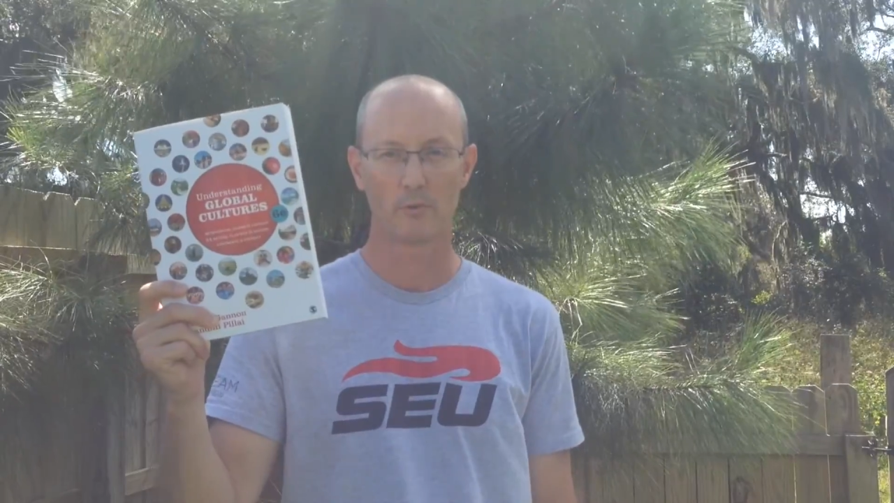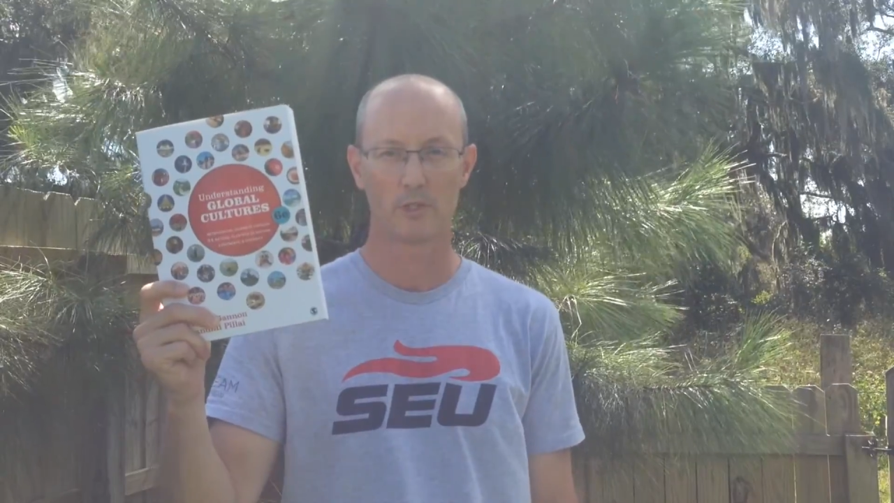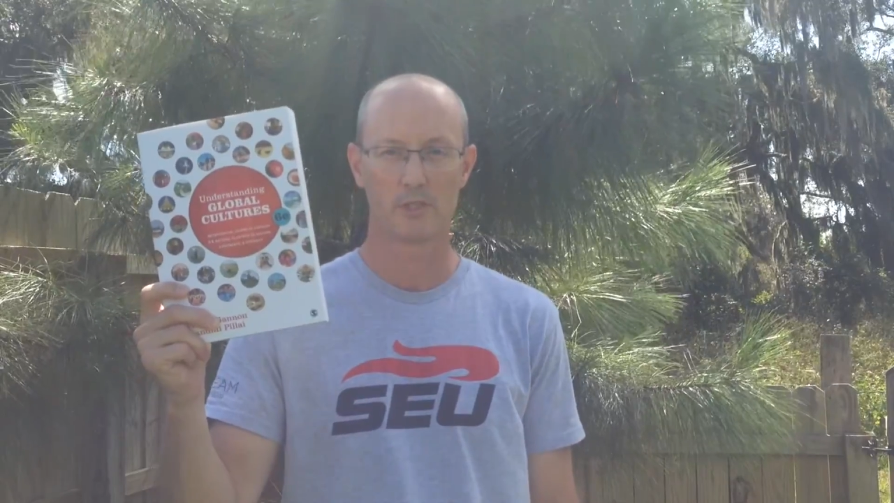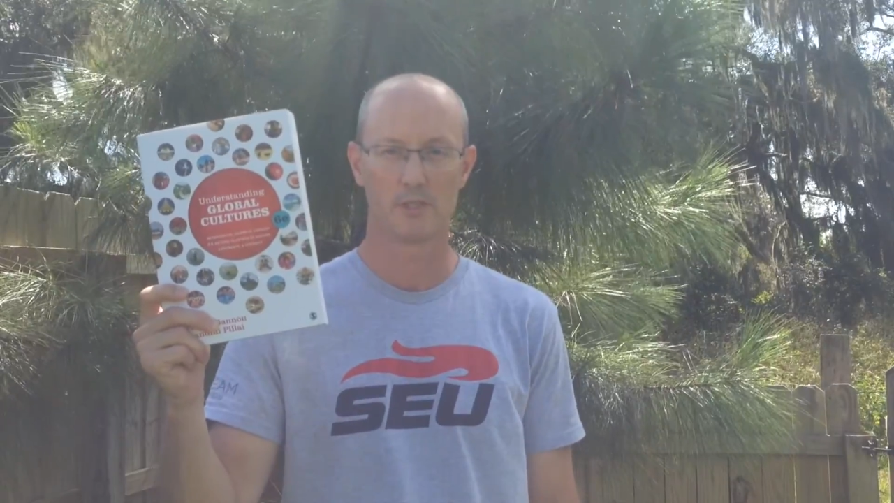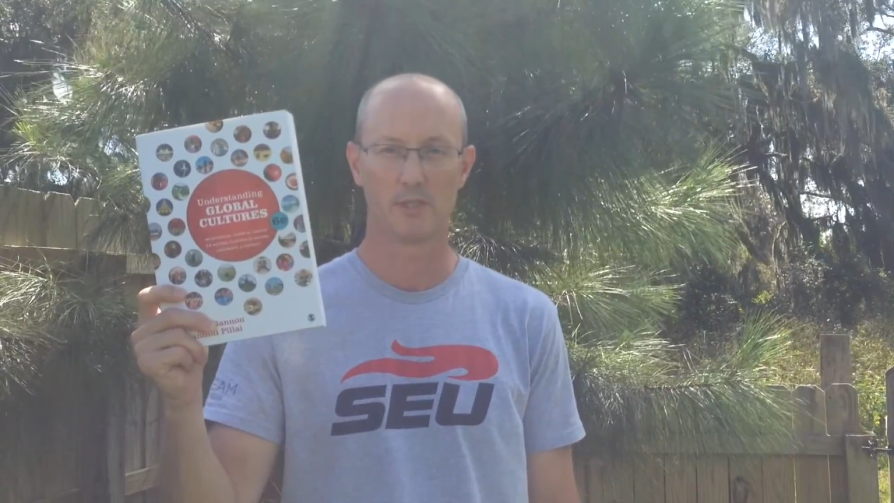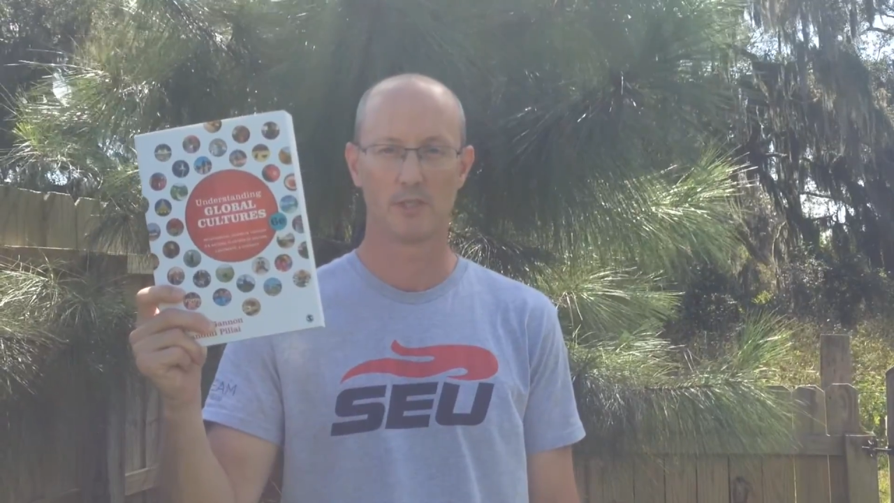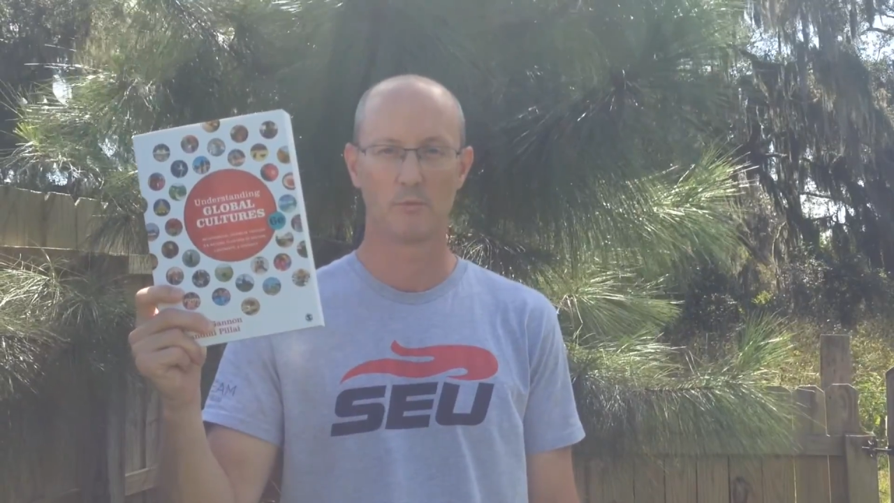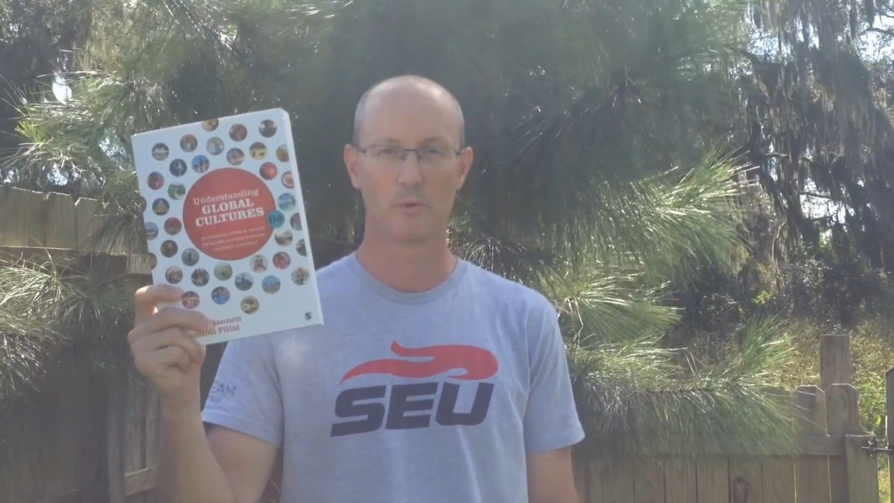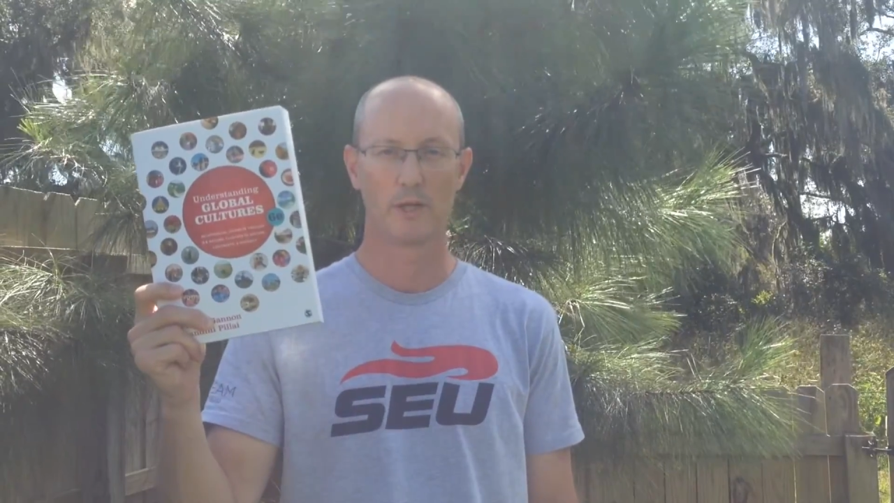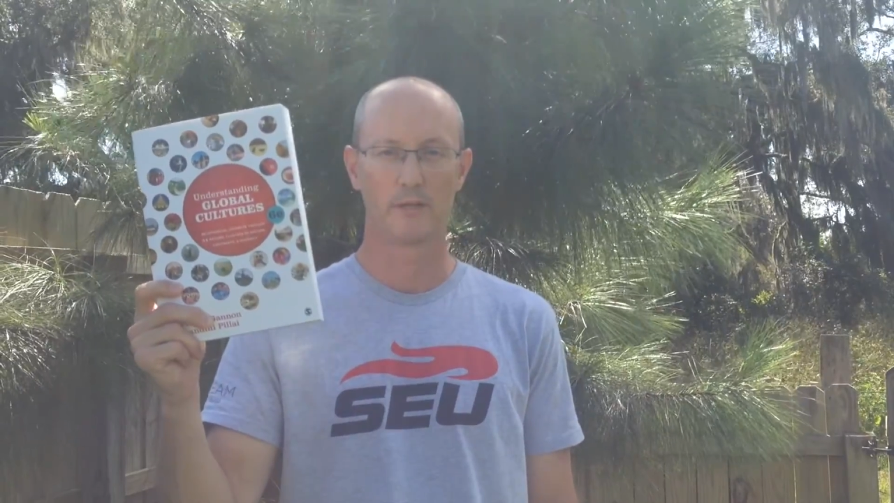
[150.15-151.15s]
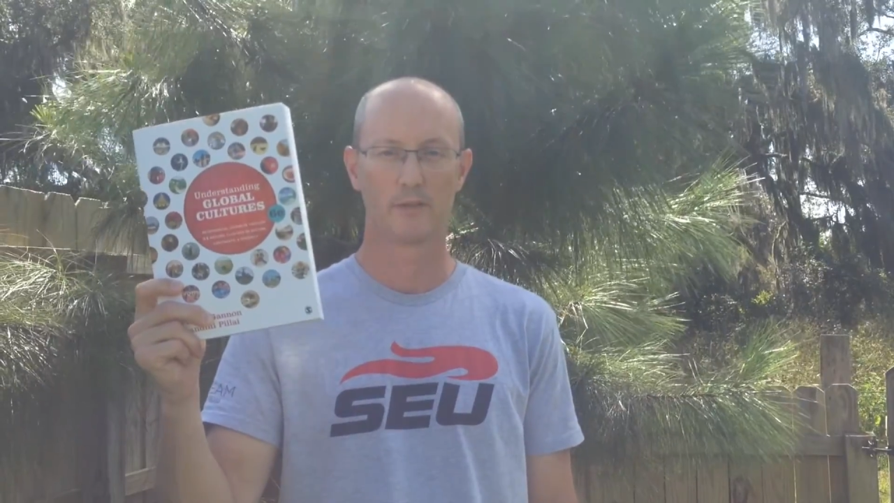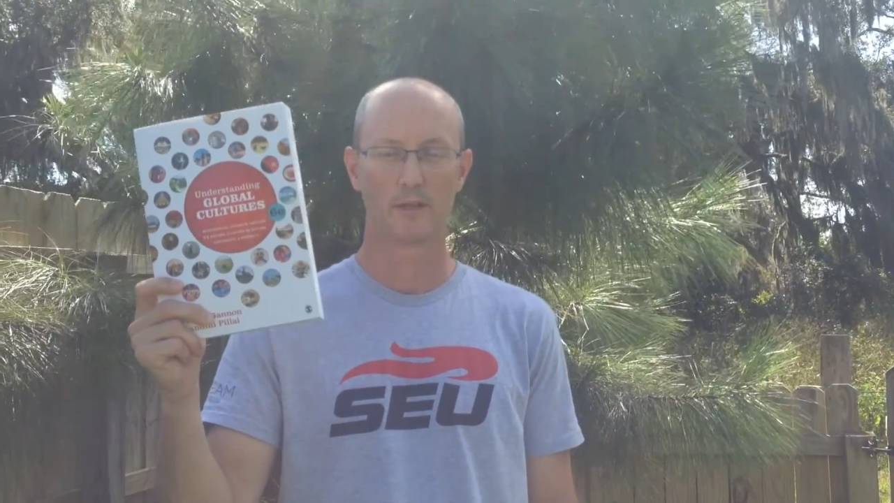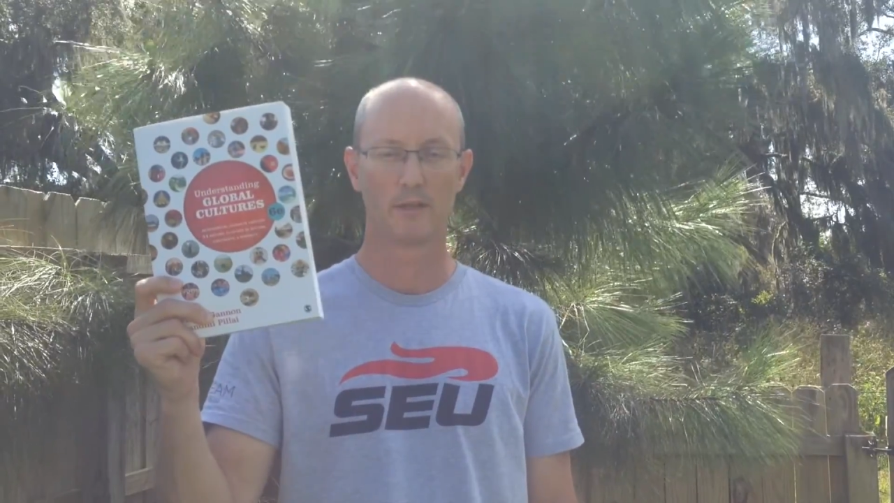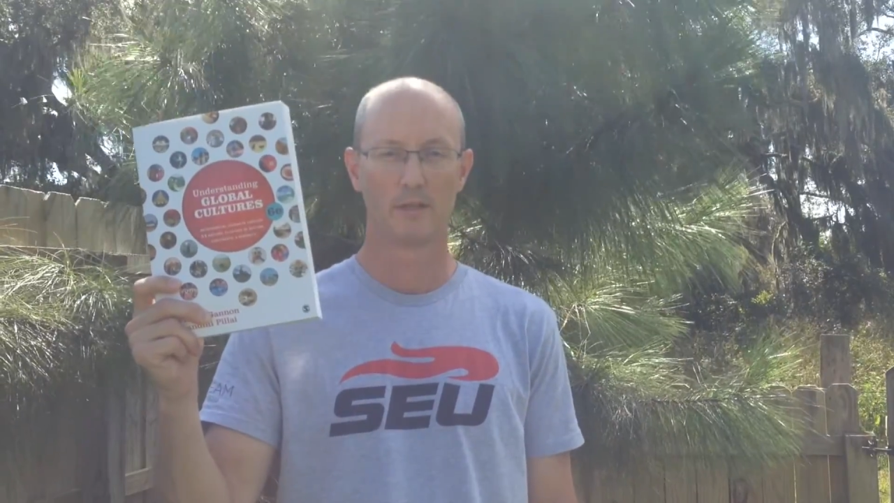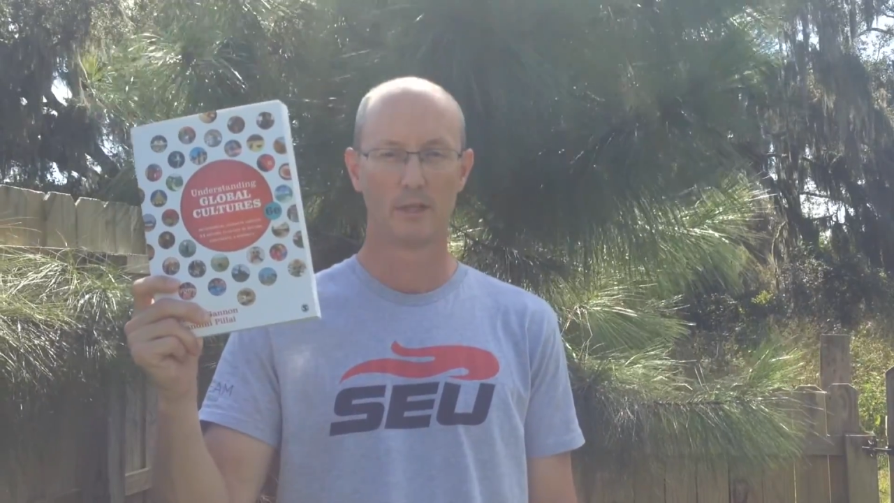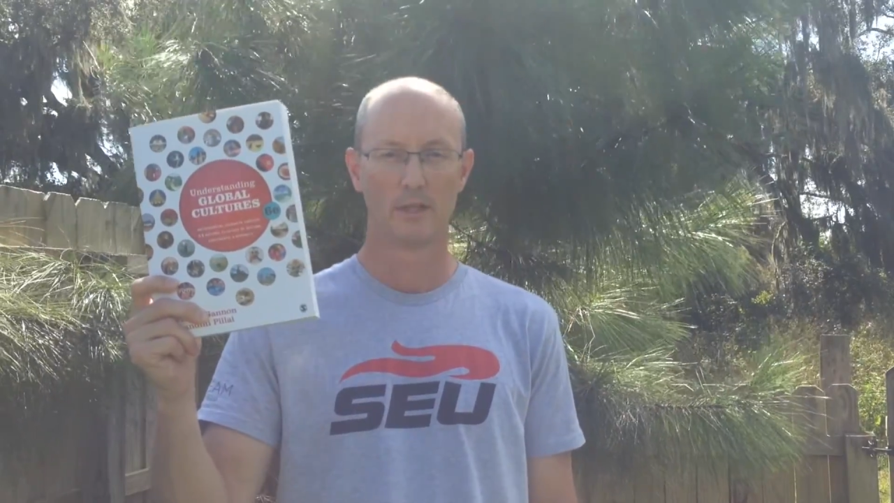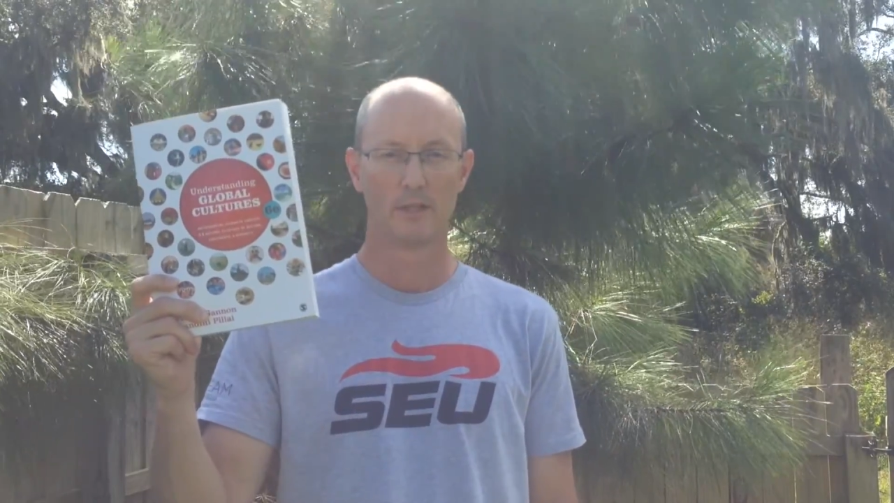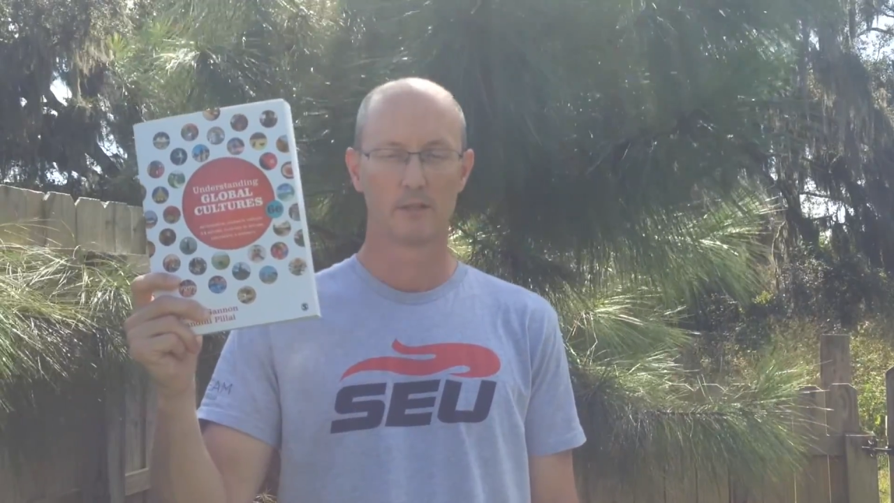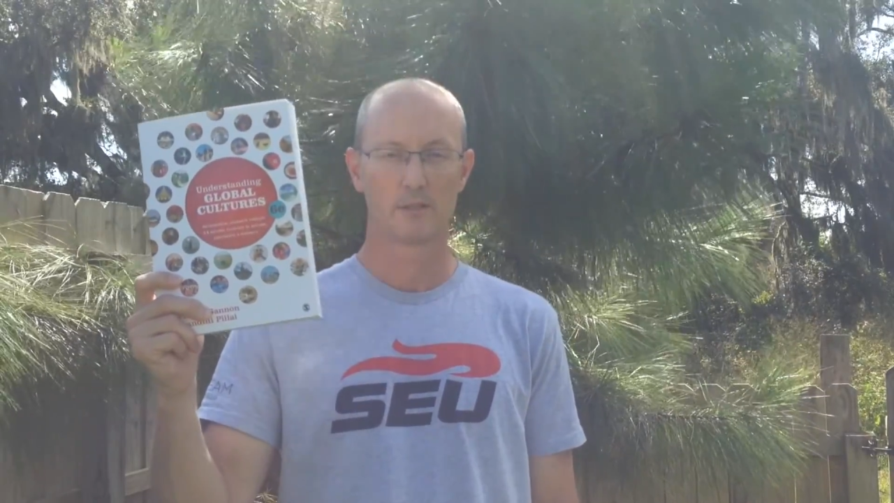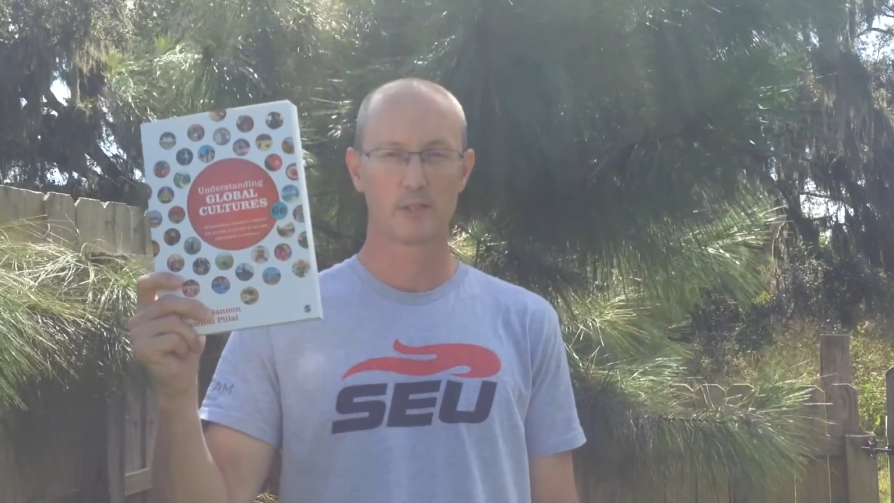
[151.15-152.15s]
which is a neat way
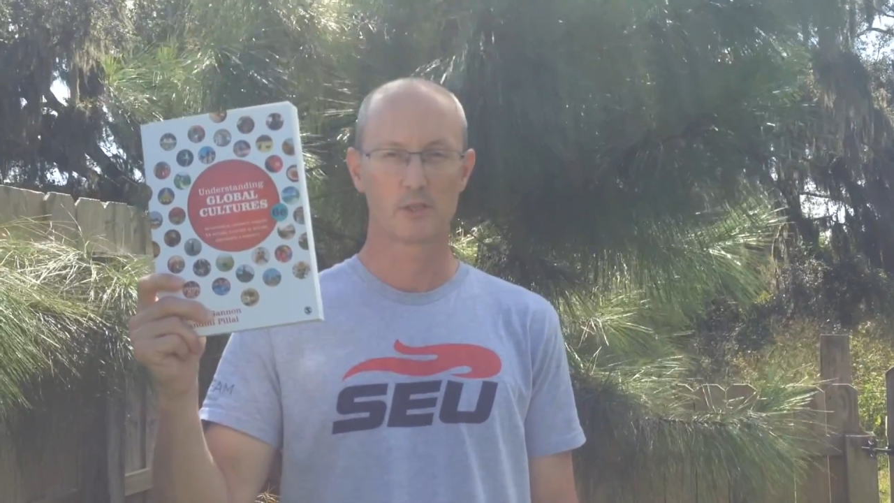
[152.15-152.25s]
to